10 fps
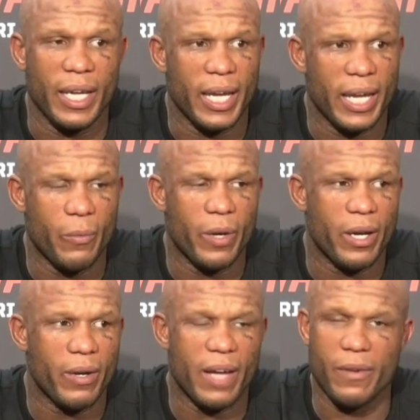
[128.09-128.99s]
Yeah,
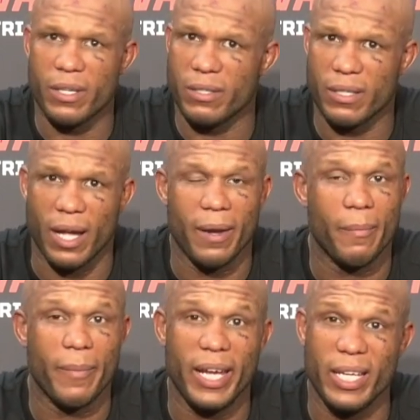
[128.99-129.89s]
well, I have an
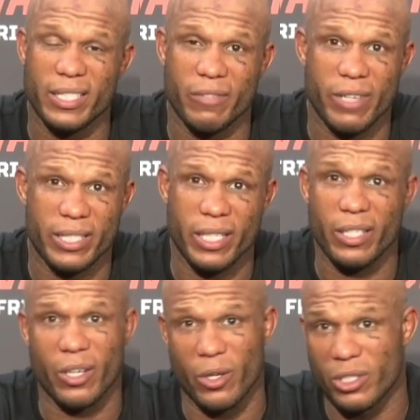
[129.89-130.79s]
amazing
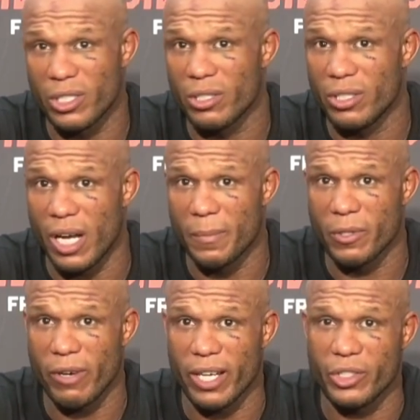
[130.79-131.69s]
wrestling coach,
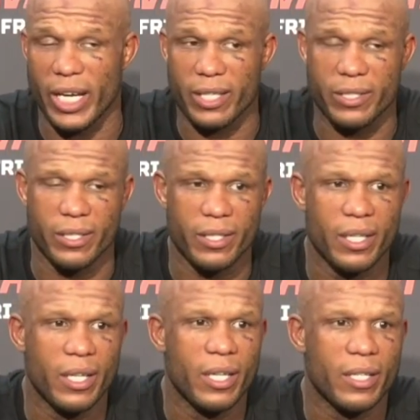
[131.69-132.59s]
Greg Jackson,
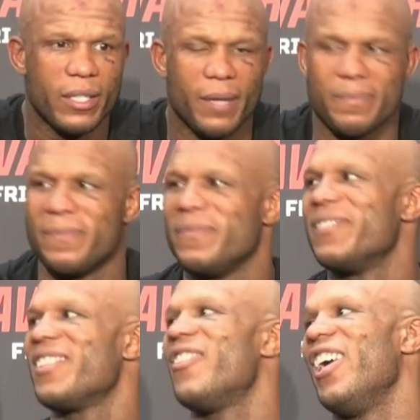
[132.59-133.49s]

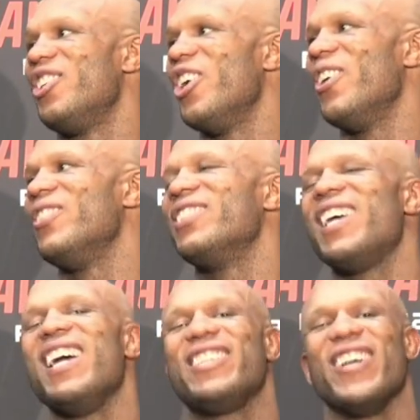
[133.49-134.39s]
Greg Jones,
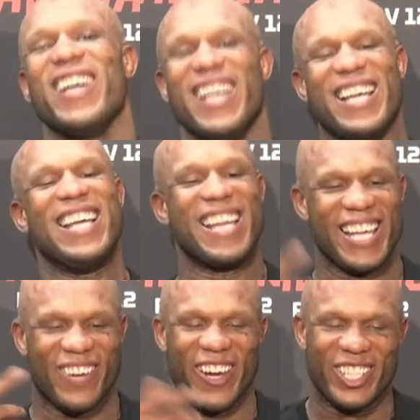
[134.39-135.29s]

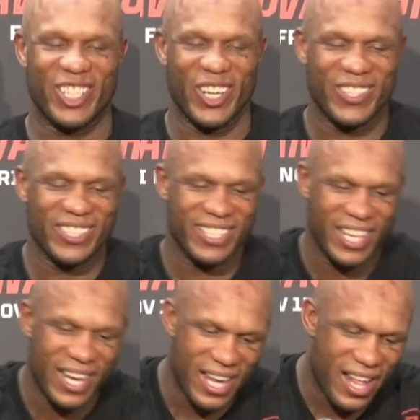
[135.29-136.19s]
Greg Jones,
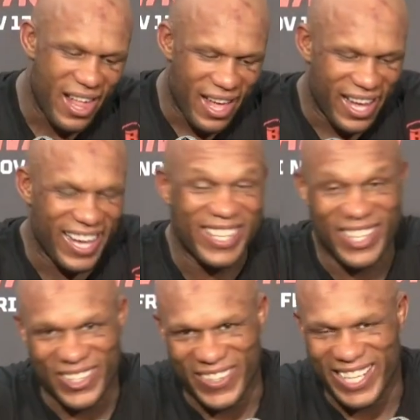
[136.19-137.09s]
Greg Jackson also. I
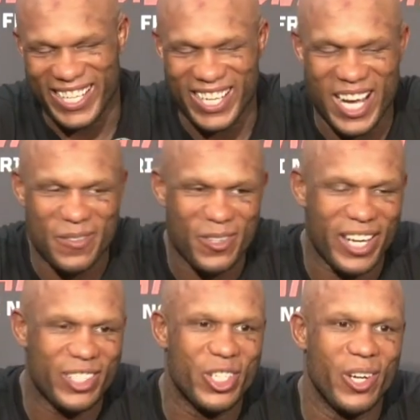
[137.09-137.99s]
know, right?
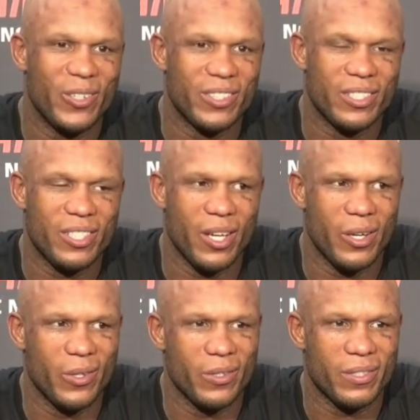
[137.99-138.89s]
Greg Jones.
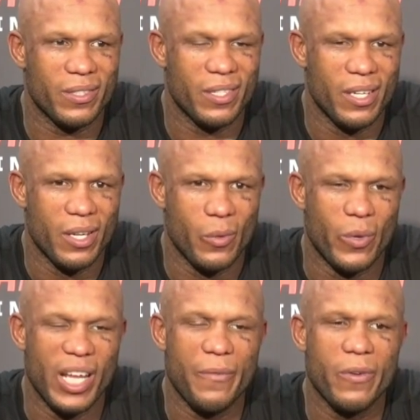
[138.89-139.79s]
So
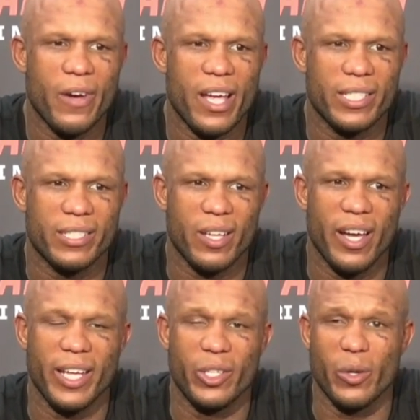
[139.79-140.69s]
whenever I
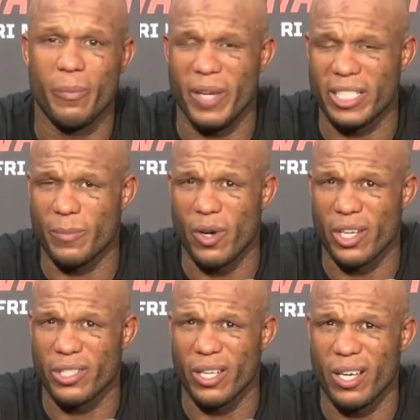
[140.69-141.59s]
started doing mixed
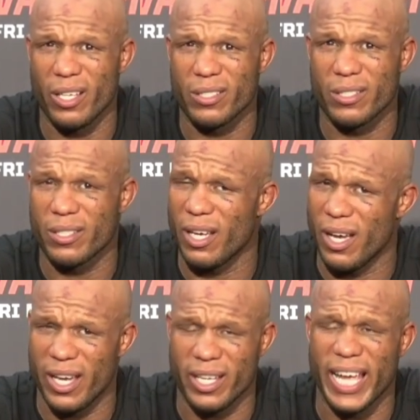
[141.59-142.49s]
martial arts,
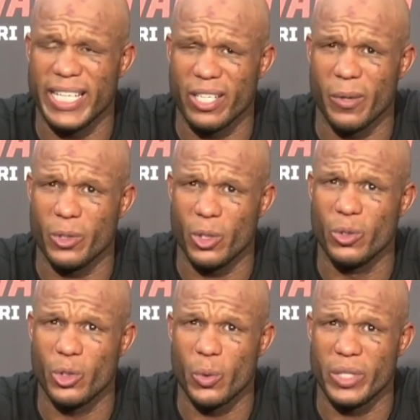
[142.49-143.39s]
I ended up
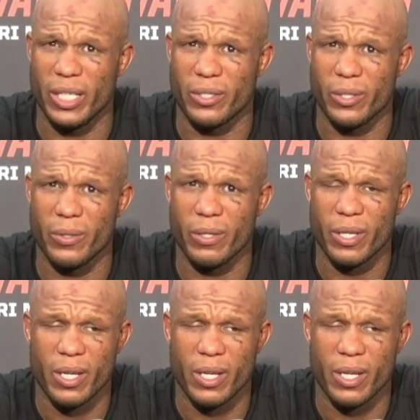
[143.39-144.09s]
doing jiu-jitsu.